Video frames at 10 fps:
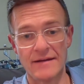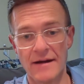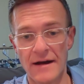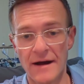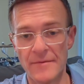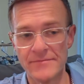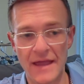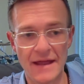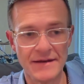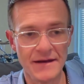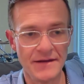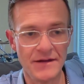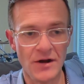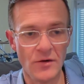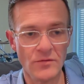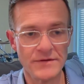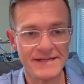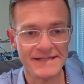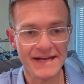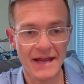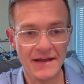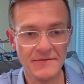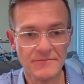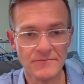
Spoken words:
And, today